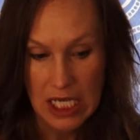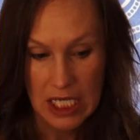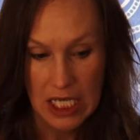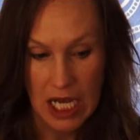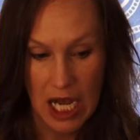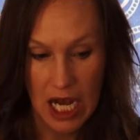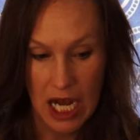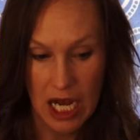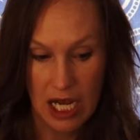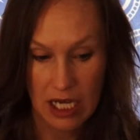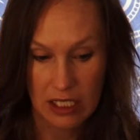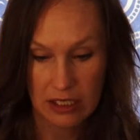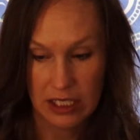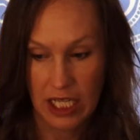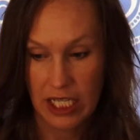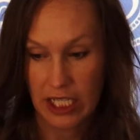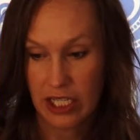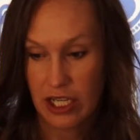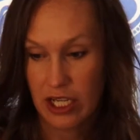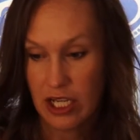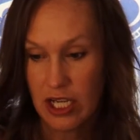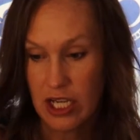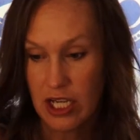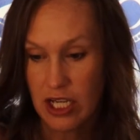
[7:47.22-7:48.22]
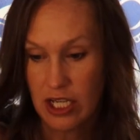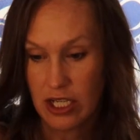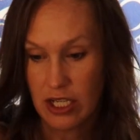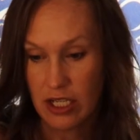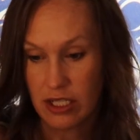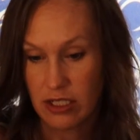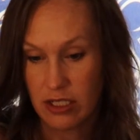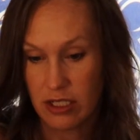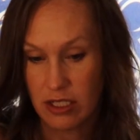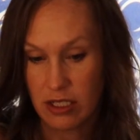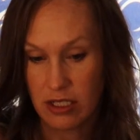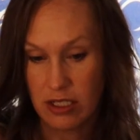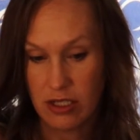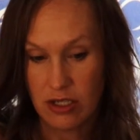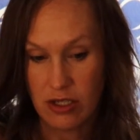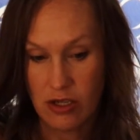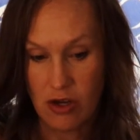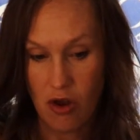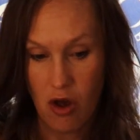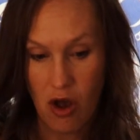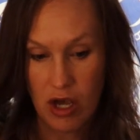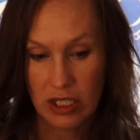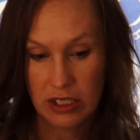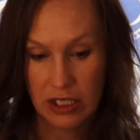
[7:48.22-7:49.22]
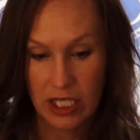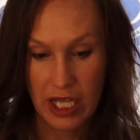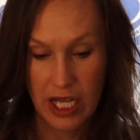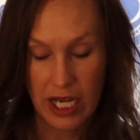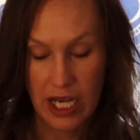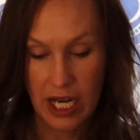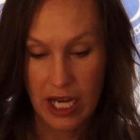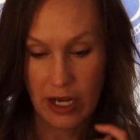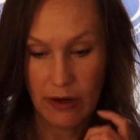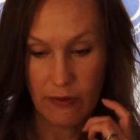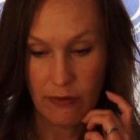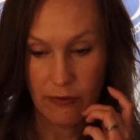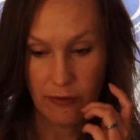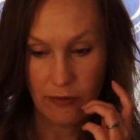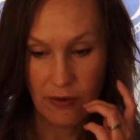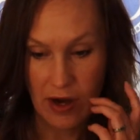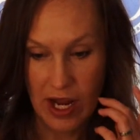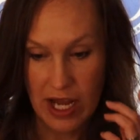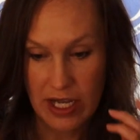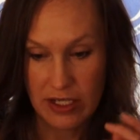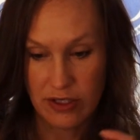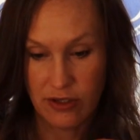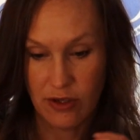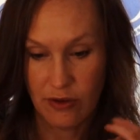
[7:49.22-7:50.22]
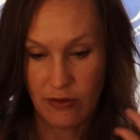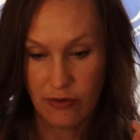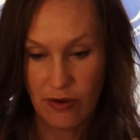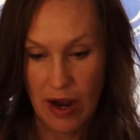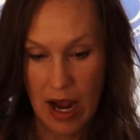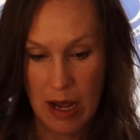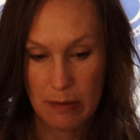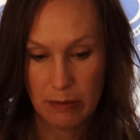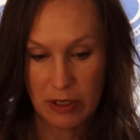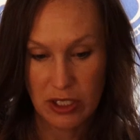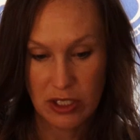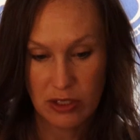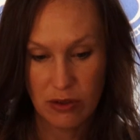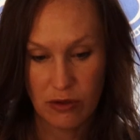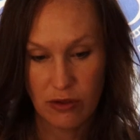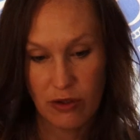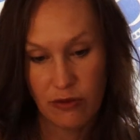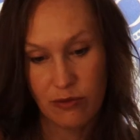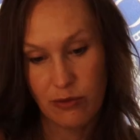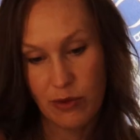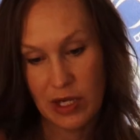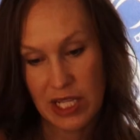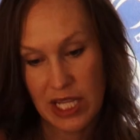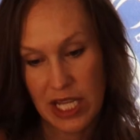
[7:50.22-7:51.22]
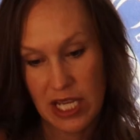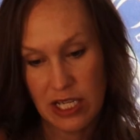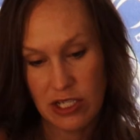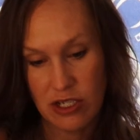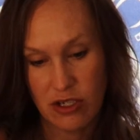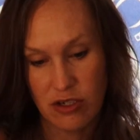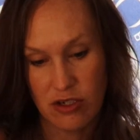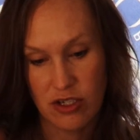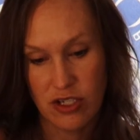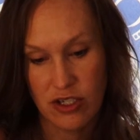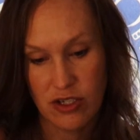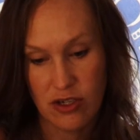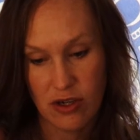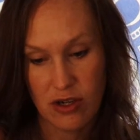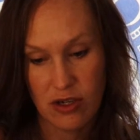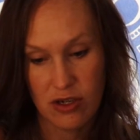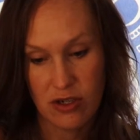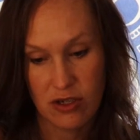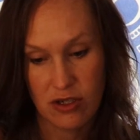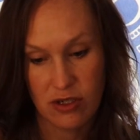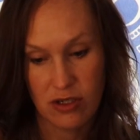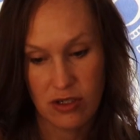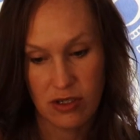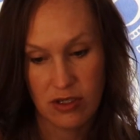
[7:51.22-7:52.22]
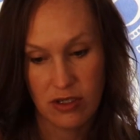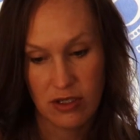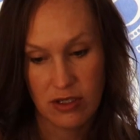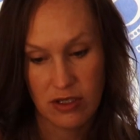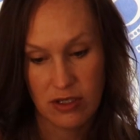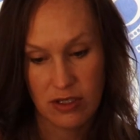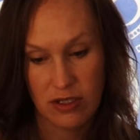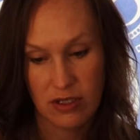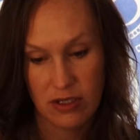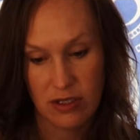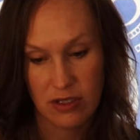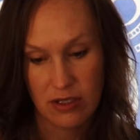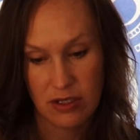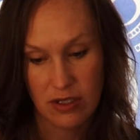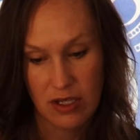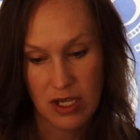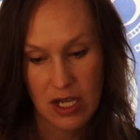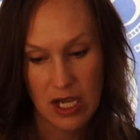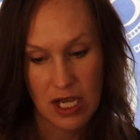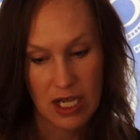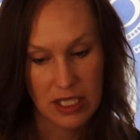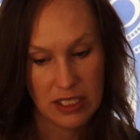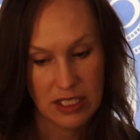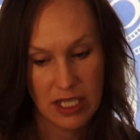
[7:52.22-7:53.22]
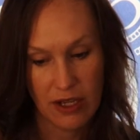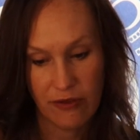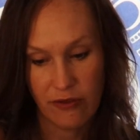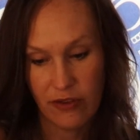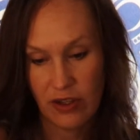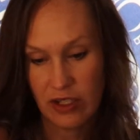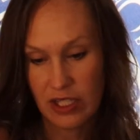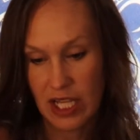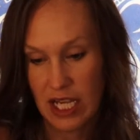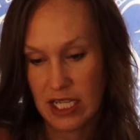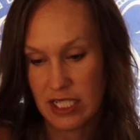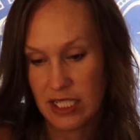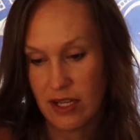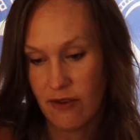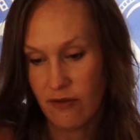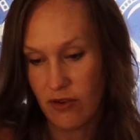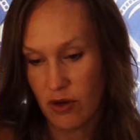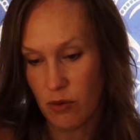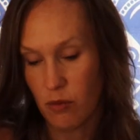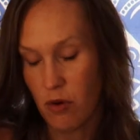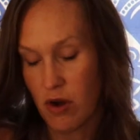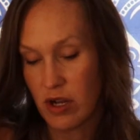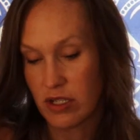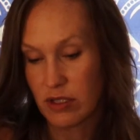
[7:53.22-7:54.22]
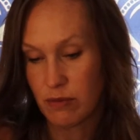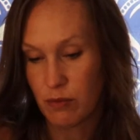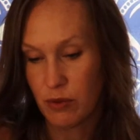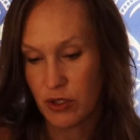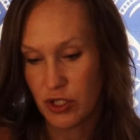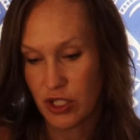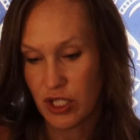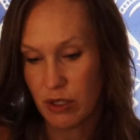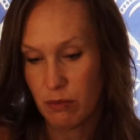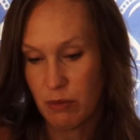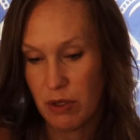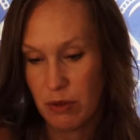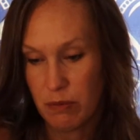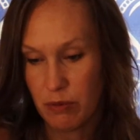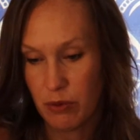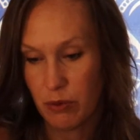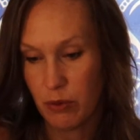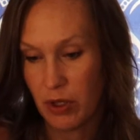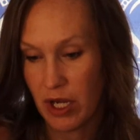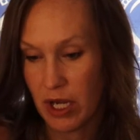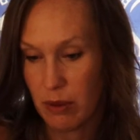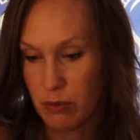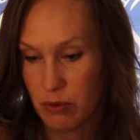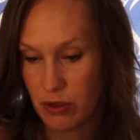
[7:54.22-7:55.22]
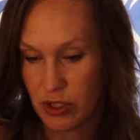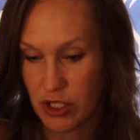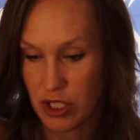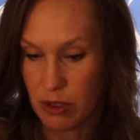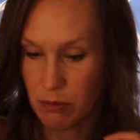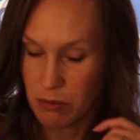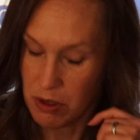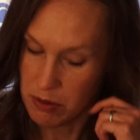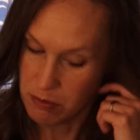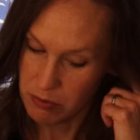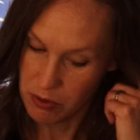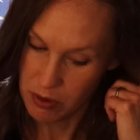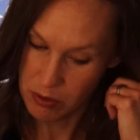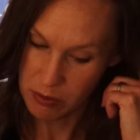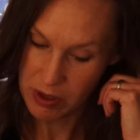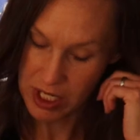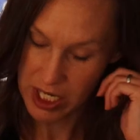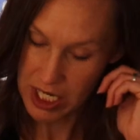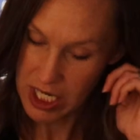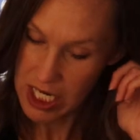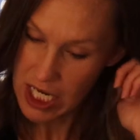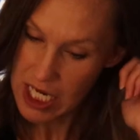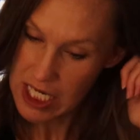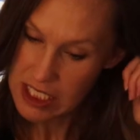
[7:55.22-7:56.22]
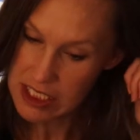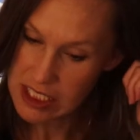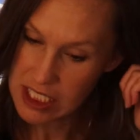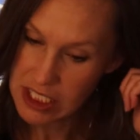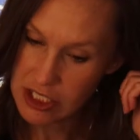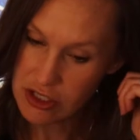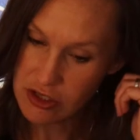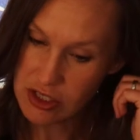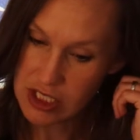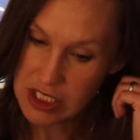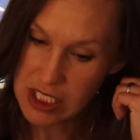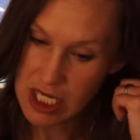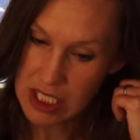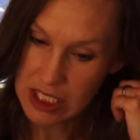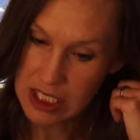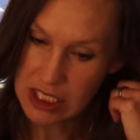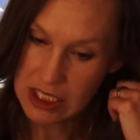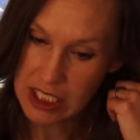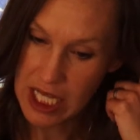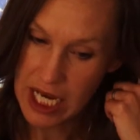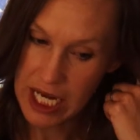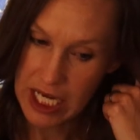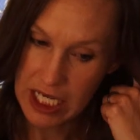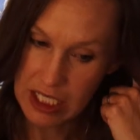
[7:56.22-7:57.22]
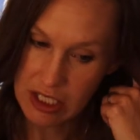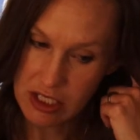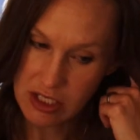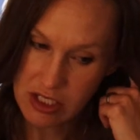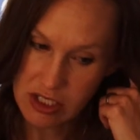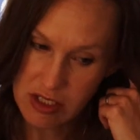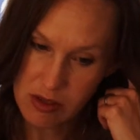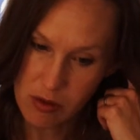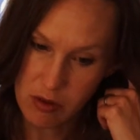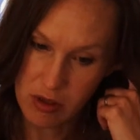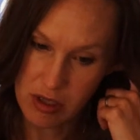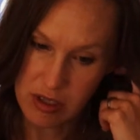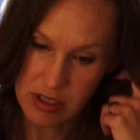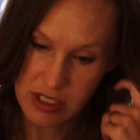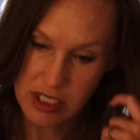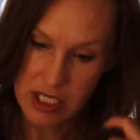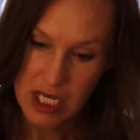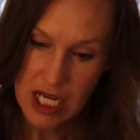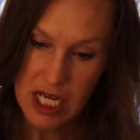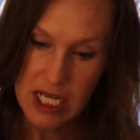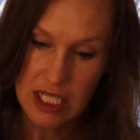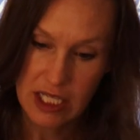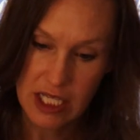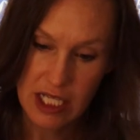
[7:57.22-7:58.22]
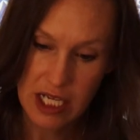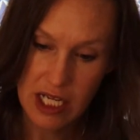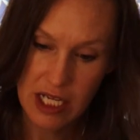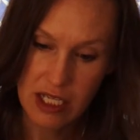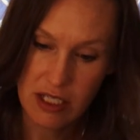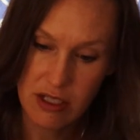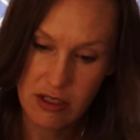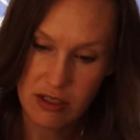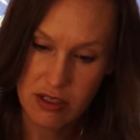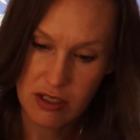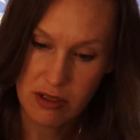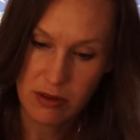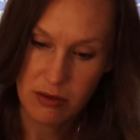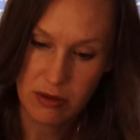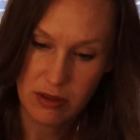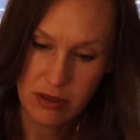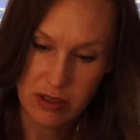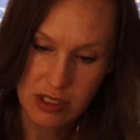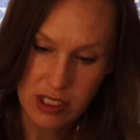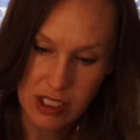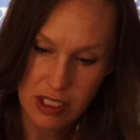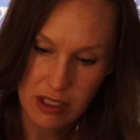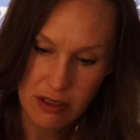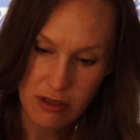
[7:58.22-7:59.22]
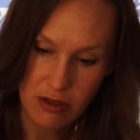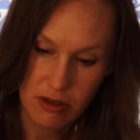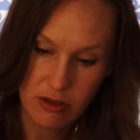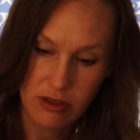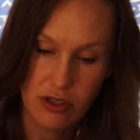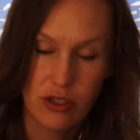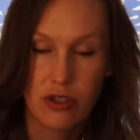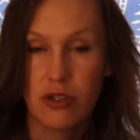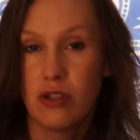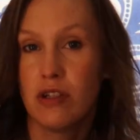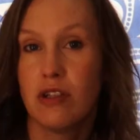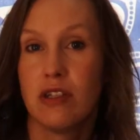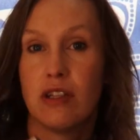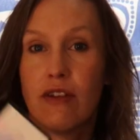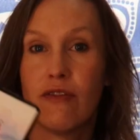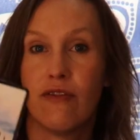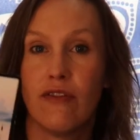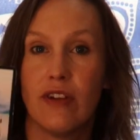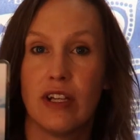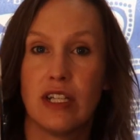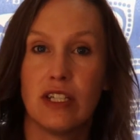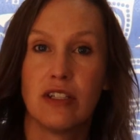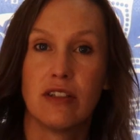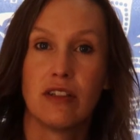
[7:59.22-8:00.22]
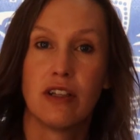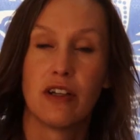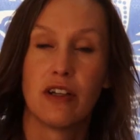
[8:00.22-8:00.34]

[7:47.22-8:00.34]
Like not letting friends or family sort of within your circle. So I feel that Seven of Wands pushing people away. It's like you're stuck in the Eight of Swords. The Eight of Swords, I'll show you the figure